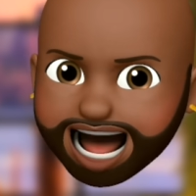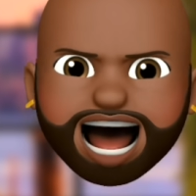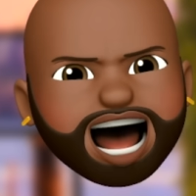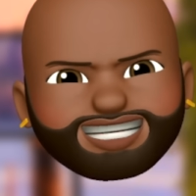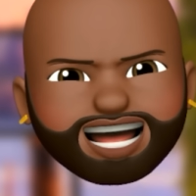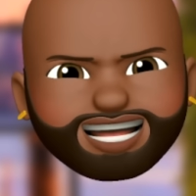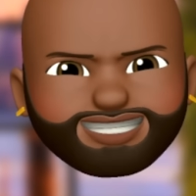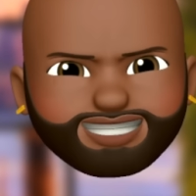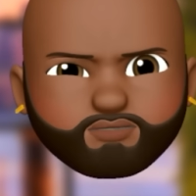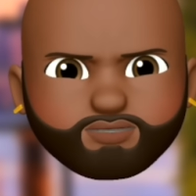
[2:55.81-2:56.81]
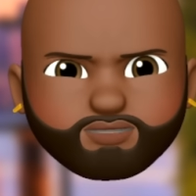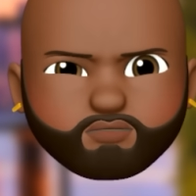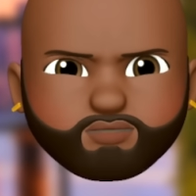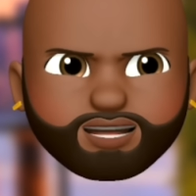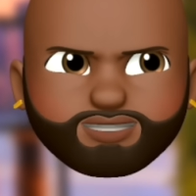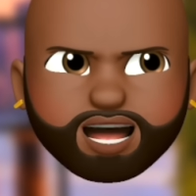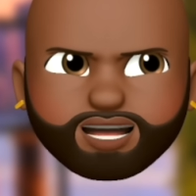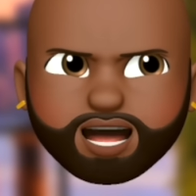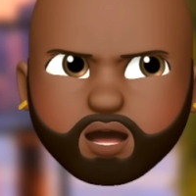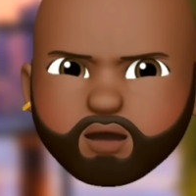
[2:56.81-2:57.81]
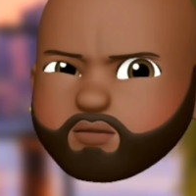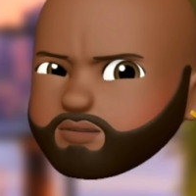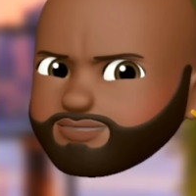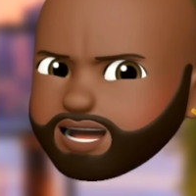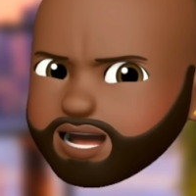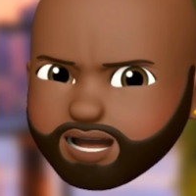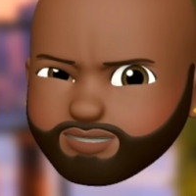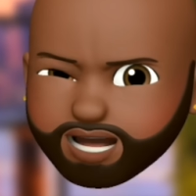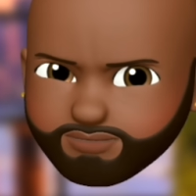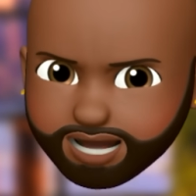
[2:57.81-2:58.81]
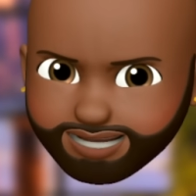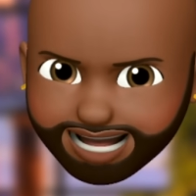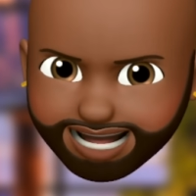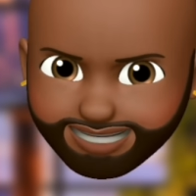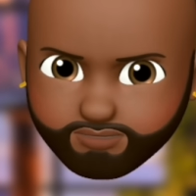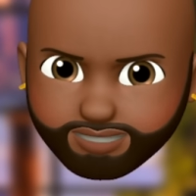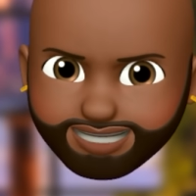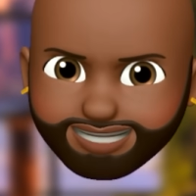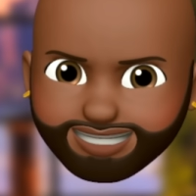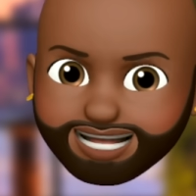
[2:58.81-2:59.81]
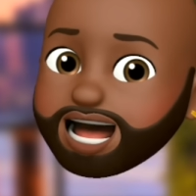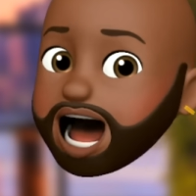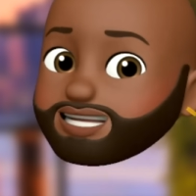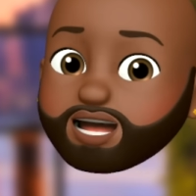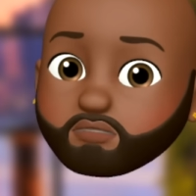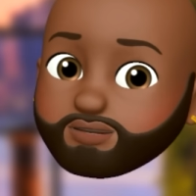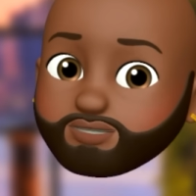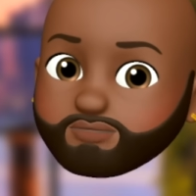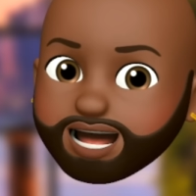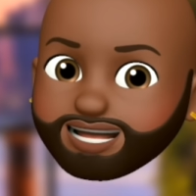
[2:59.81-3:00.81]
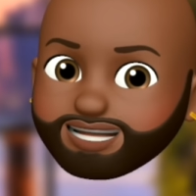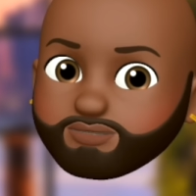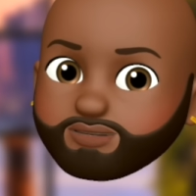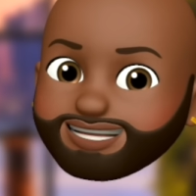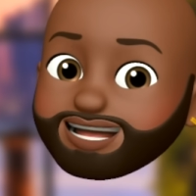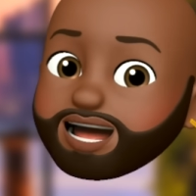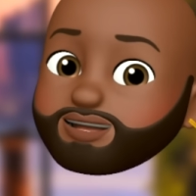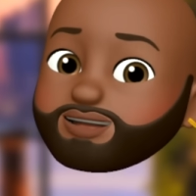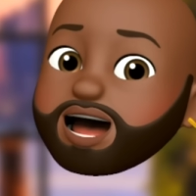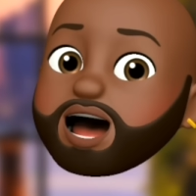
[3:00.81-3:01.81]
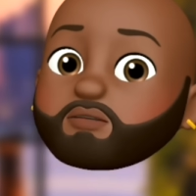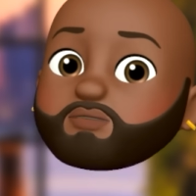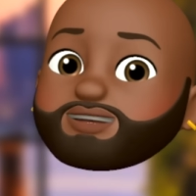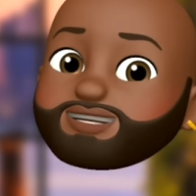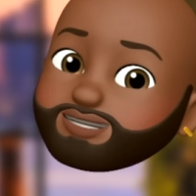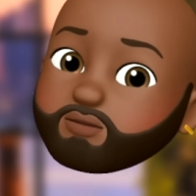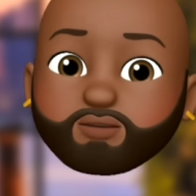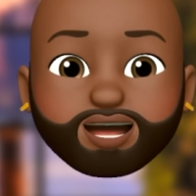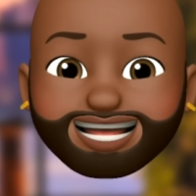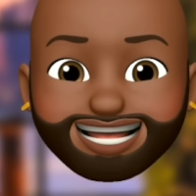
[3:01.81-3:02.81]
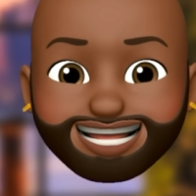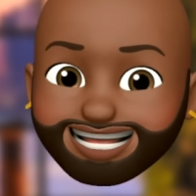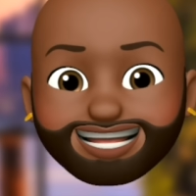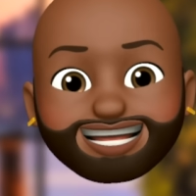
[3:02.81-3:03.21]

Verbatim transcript: I hate that it seems to be like almost all about Kandi because I love me some Kandi, but y'all, it was so good.